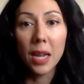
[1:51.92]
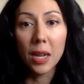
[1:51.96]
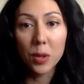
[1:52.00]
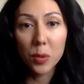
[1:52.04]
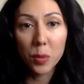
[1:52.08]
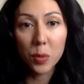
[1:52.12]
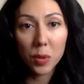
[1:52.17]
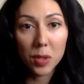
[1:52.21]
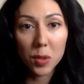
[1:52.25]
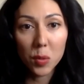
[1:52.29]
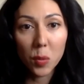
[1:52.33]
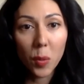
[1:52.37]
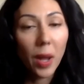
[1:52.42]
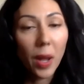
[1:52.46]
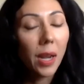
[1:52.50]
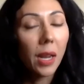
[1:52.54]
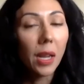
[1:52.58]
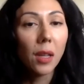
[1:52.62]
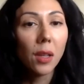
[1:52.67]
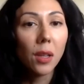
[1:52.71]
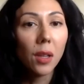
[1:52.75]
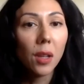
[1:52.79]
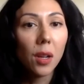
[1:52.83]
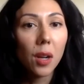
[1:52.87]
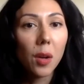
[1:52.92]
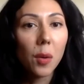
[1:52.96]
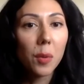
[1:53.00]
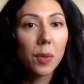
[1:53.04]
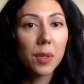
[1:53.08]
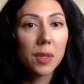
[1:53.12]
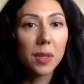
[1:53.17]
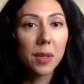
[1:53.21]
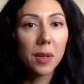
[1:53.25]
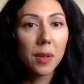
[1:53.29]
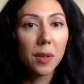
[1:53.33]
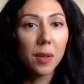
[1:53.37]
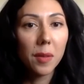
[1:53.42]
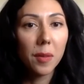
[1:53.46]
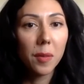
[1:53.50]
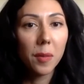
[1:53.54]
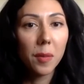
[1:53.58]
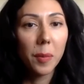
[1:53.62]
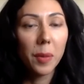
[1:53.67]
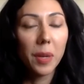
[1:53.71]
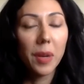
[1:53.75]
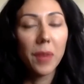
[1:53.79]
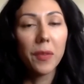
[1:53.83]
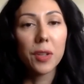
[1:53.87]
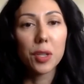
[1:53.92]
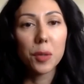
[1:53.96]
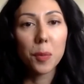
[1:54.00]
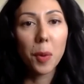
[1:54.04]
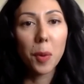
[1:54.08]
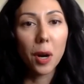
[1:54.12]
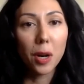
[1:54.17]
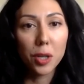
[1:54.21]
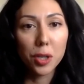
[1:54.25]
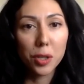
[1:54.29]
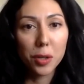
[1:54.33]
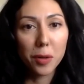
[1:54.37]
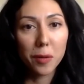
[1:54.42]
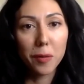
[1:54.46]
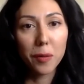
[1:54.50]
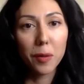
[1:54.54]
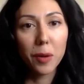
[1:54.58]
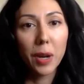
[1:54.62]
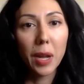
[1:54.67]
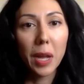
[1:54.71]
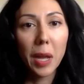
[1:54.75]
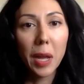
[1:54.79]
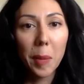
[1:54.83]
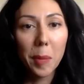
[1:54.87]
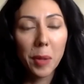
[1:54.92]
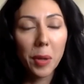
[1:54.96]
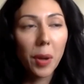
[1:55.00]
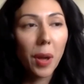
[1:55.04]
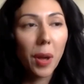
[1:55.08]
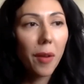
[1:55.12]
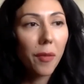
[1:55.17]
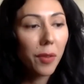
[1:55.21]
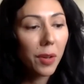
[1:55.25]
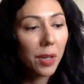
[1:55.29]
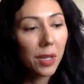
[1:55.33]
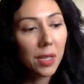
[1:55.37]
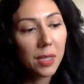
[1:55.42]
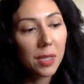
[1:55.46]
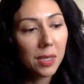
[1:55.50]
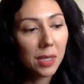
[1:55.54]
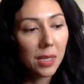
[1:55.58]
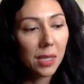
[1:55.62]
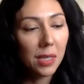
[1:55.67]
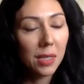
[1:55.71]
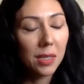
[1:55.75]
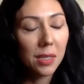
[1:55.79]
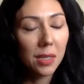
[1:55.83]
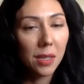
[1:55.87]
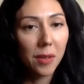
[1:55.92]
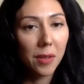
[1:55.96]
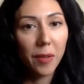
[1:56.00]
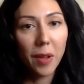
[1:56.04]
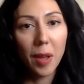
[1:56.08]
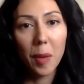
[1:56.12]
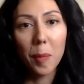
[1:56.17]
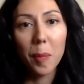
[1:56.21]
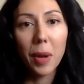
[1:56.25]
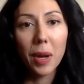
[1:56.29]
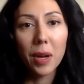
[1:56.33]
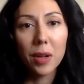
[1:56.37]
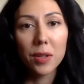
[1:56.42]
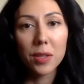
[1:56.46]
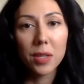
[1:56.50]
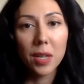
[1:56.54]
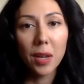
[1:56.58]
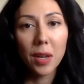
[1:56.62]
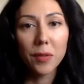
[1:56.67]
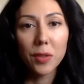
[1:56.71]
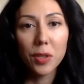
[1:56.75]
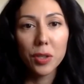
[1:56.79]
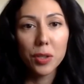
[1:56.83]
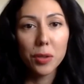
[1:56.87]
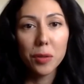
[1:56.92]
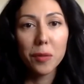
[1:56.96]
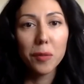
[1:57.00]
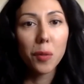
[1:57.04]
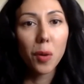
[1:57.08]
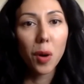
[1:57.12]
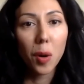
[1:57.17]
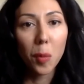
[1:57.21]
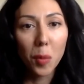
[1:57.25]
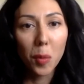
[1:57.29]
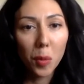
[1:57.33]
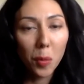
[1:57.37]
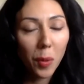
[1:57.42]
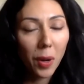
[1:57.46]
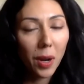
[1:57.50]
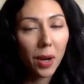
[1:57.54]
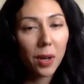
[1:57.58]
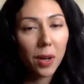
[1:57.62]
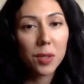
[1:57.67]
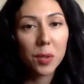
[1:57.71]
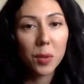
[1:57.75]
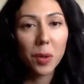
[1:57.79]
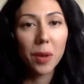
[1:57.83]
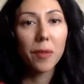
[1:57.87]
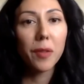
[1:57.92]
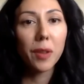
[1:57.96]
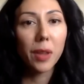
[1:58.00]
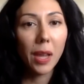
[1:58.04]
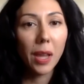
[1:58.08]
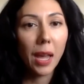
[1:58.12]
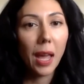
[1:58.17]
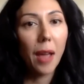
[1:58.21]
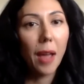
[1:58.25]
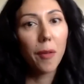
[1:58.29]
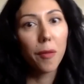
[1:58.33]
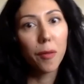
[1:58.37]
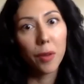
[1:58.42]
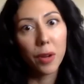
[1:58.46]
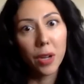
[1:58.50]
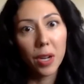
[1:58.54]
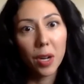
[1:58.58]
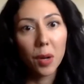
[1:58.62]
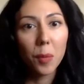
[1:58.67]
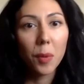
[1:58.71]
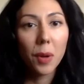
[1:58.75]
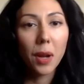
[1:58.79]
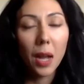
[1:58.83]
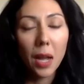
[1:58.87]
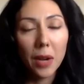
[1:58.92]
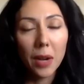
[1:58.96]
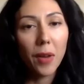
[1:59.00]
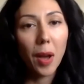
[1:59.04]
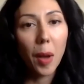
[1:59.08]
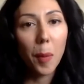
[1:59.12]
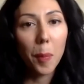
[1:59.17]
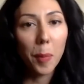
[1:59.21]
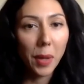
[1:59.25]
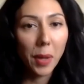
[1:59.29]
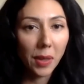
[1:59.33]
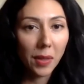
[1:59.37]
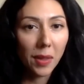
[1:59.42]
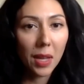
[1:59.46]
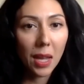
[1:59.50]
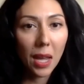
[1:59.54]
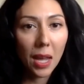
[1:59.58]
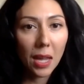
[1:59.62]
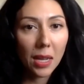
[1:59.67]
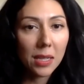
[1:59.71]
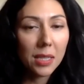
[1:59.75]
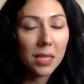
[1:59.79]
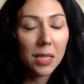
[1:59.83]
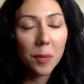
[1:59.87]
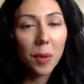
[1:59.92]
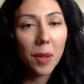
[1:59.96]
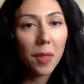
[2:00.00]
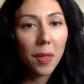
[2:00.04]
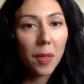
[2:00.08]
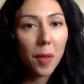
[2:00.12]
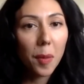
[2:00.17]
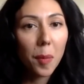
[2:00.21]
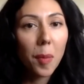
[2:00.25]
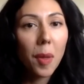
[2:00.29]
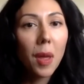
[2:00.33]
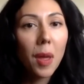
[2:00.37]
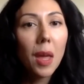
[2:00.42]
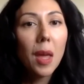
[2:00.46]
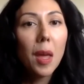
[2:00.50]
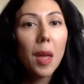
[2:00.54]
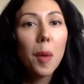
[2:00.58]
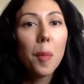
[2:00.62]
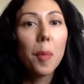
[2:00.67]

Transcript: Nandor's wedding look was a bit of a departure for him. You know, every season vampires have to do formal wear, so I feel like every year we're kind of upping the ante with them.